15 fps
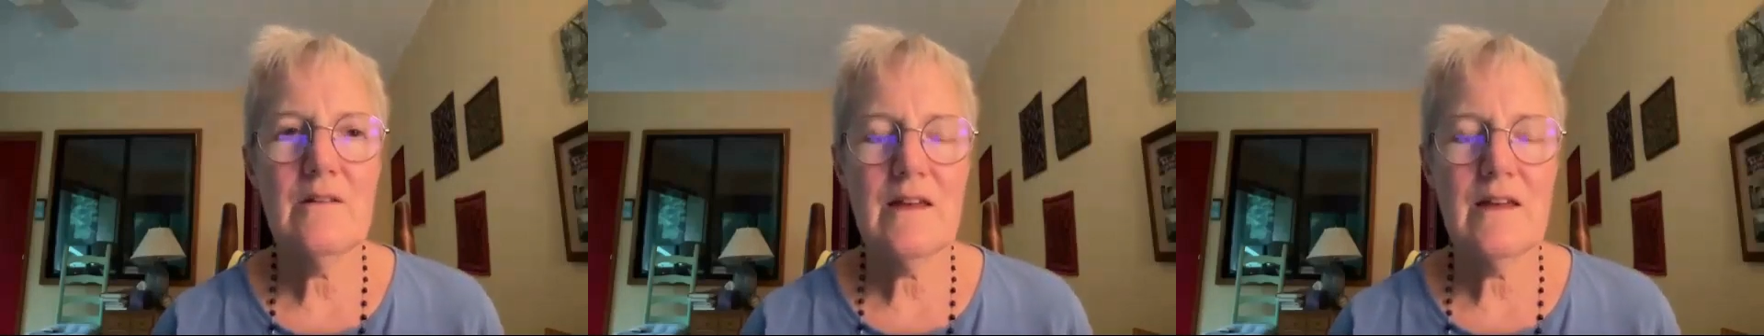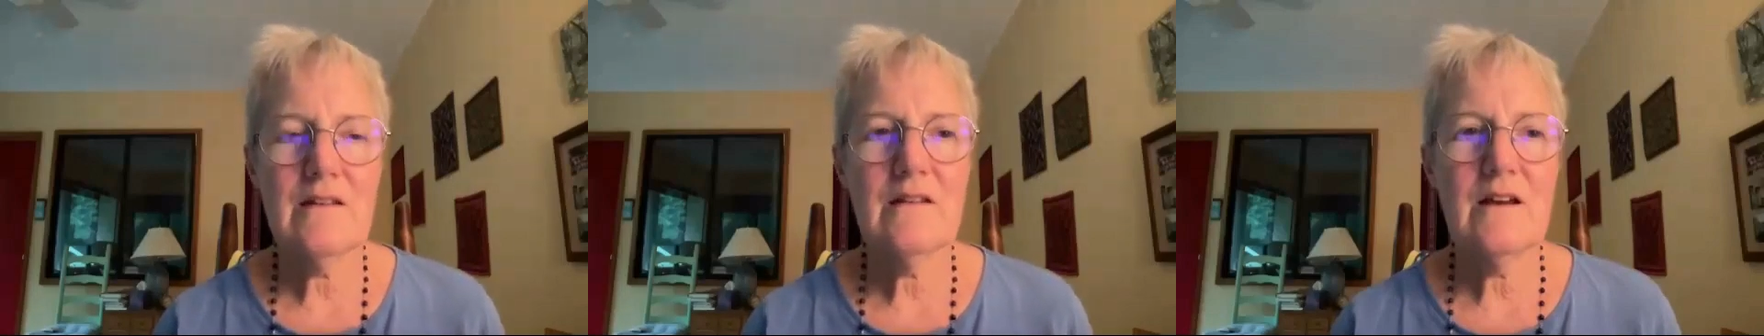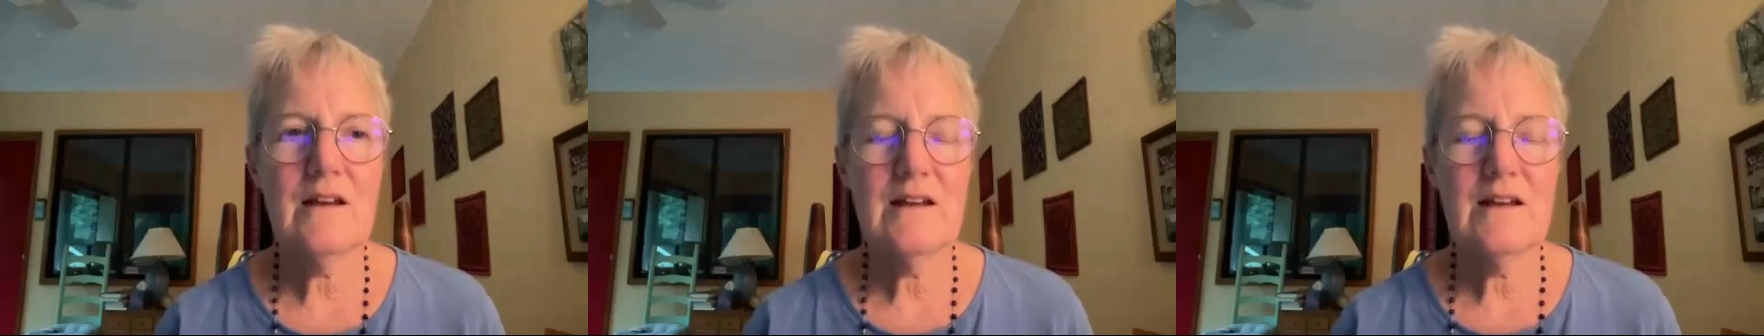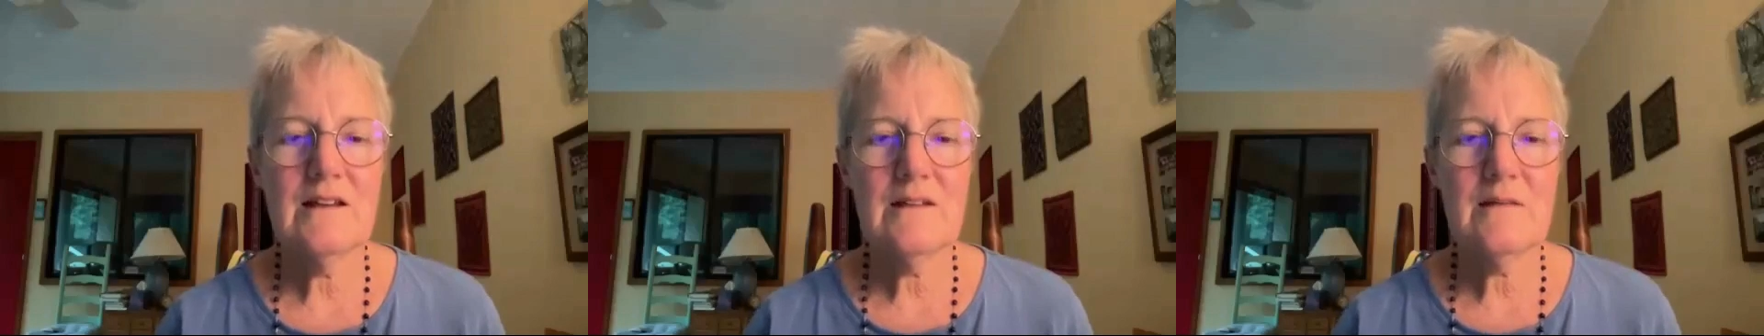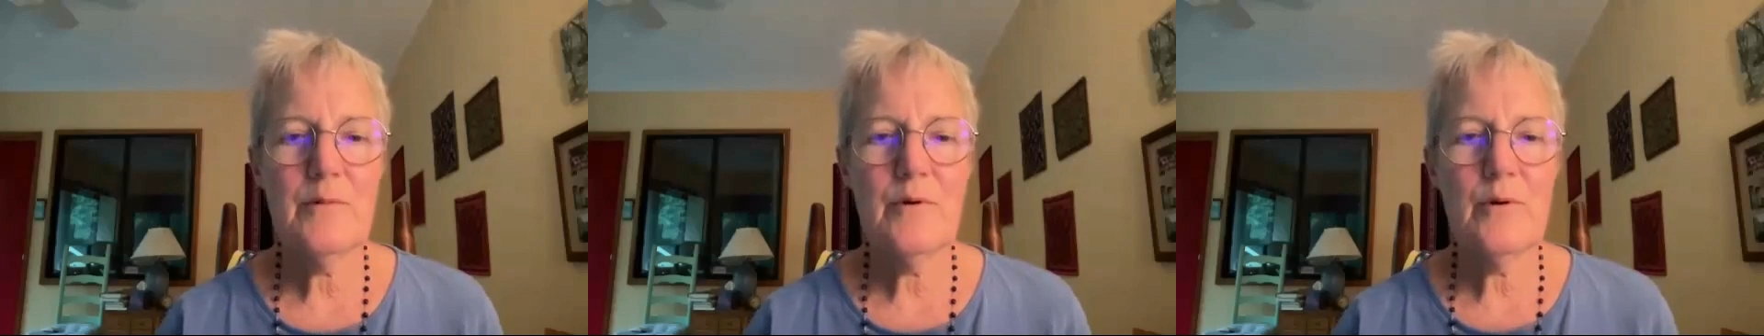that light
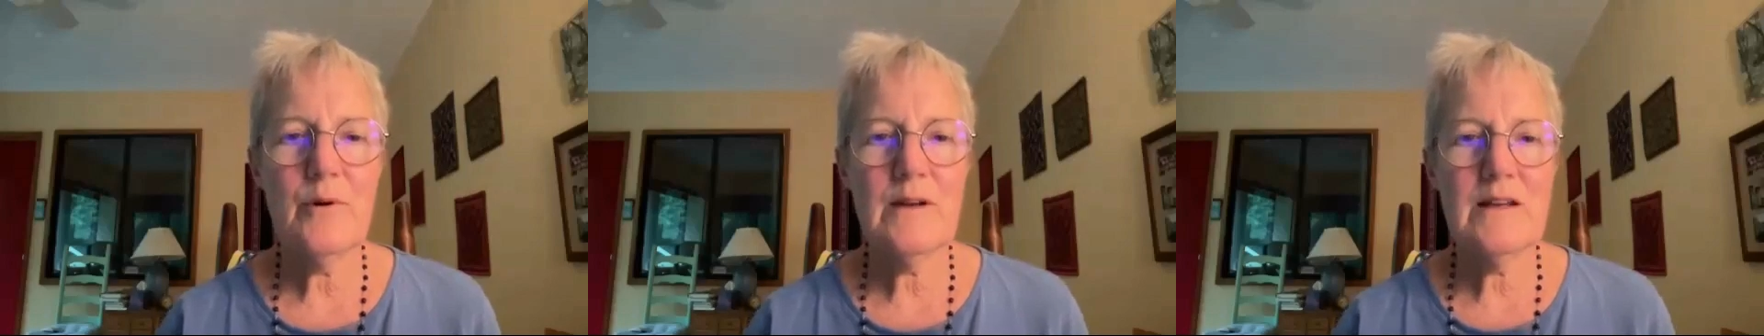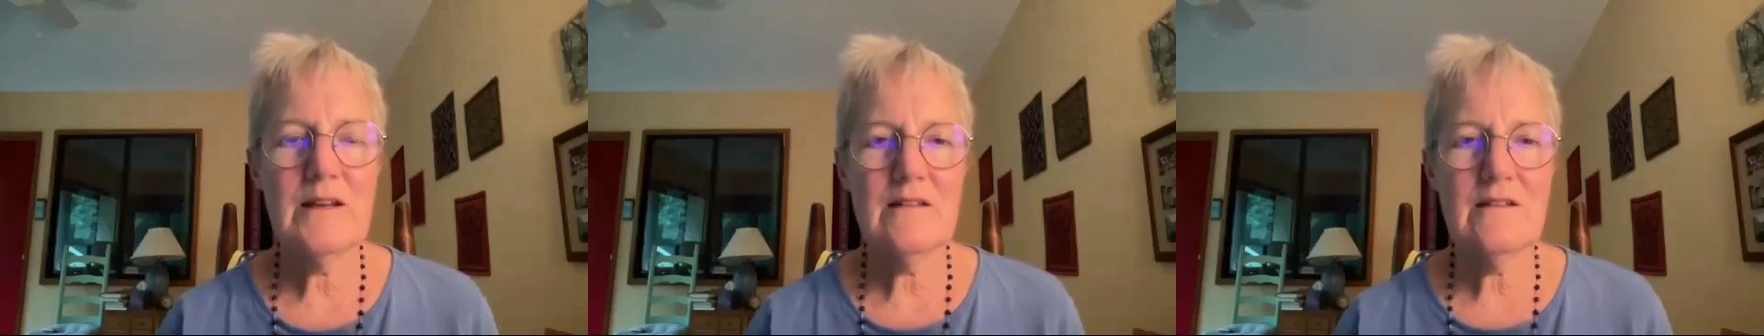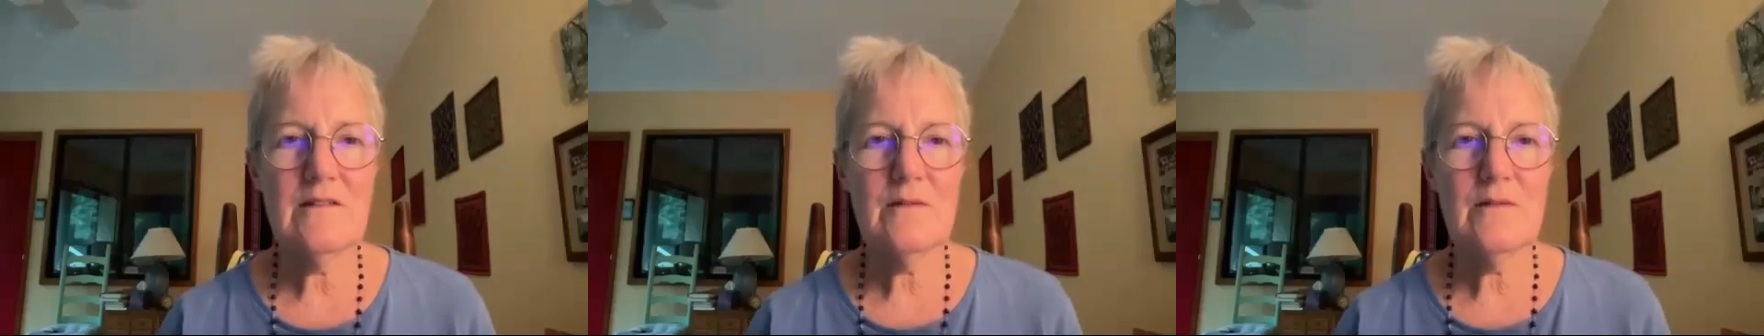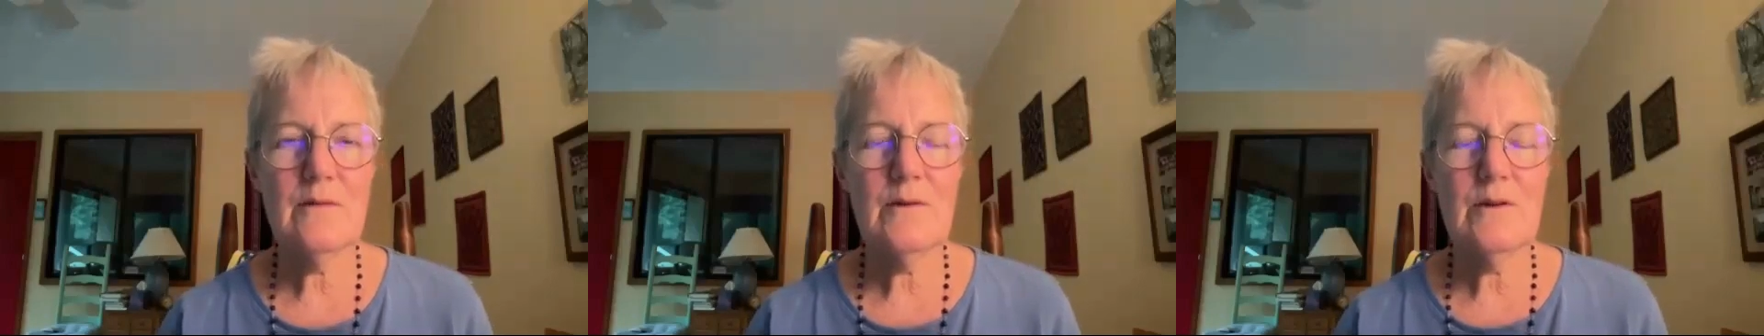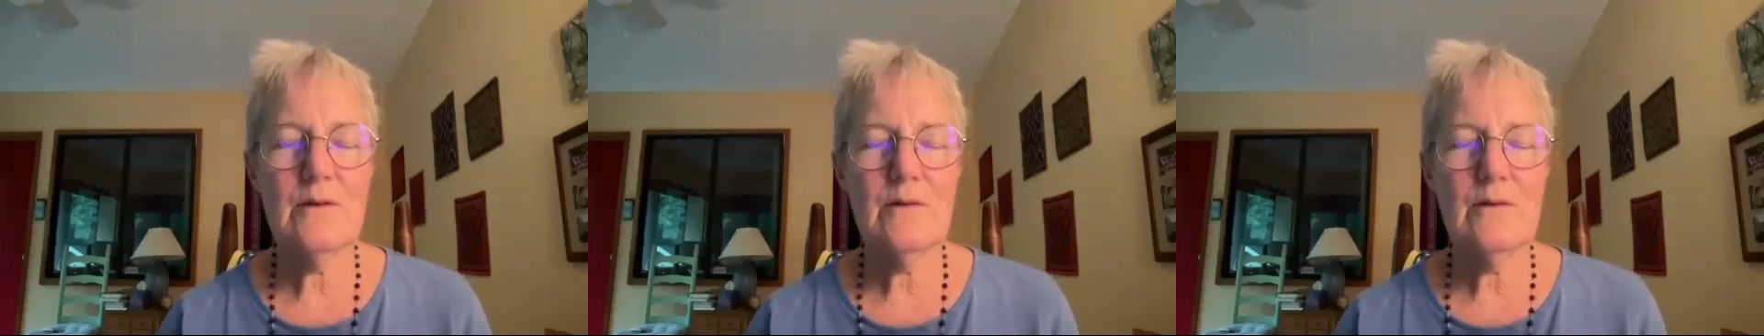is pouring into
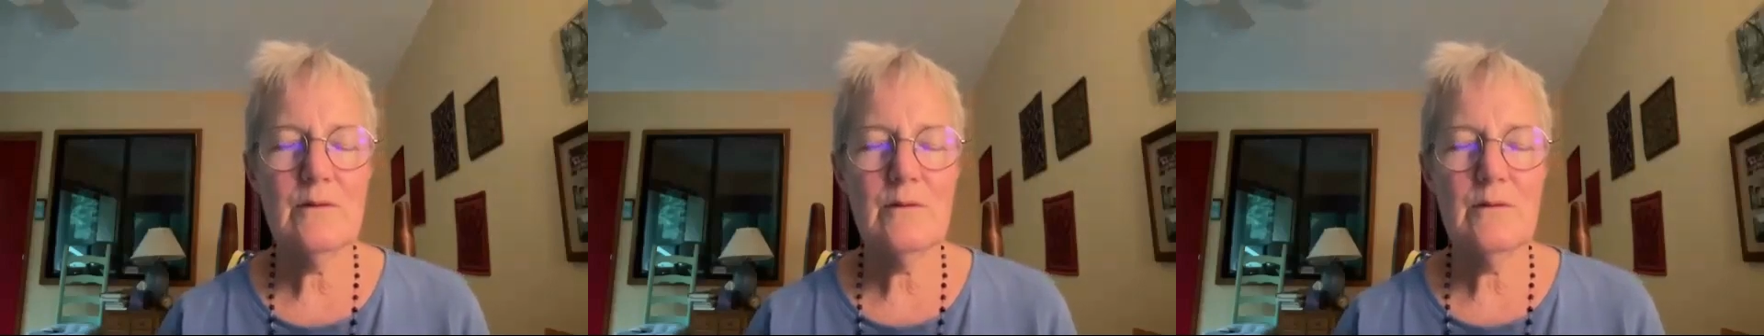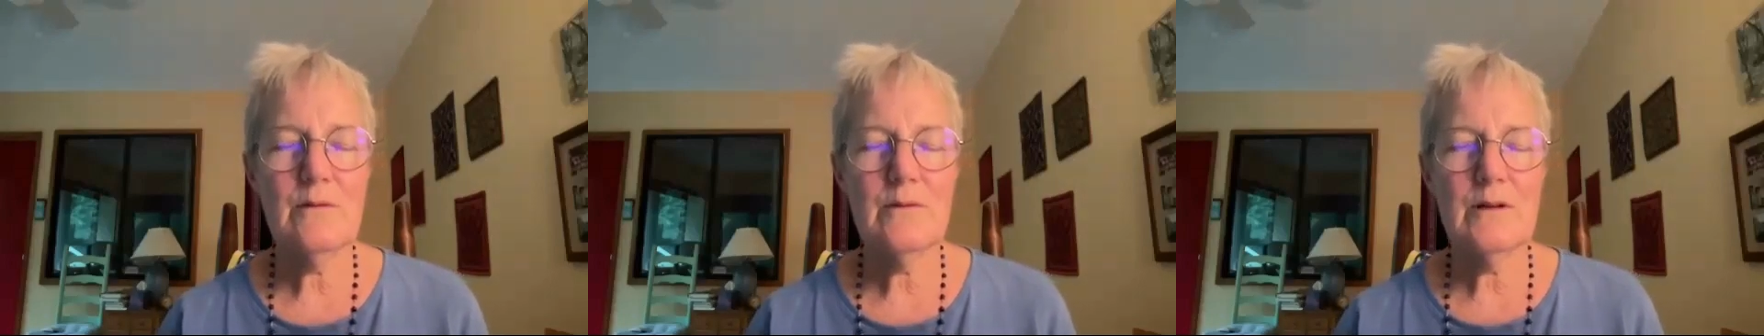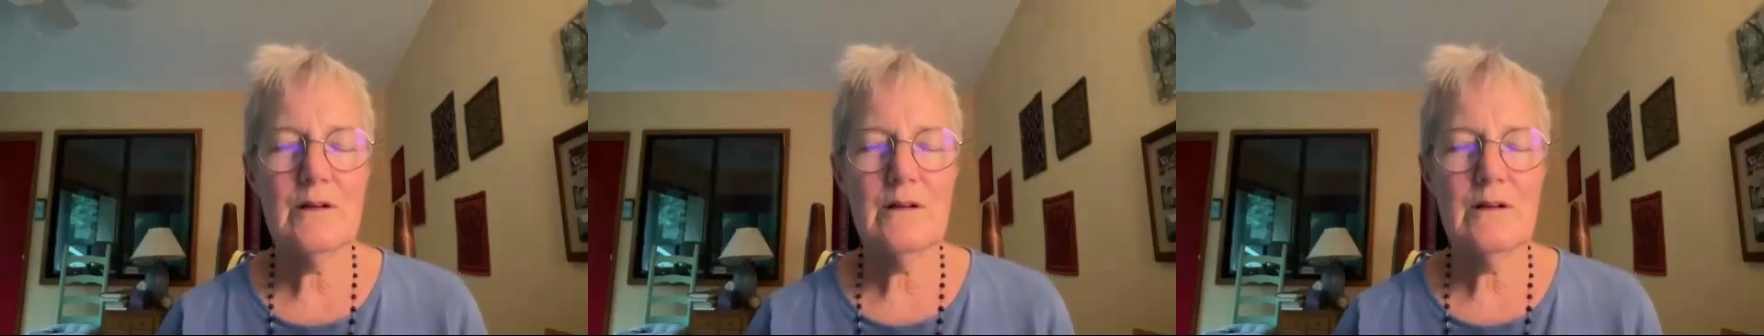you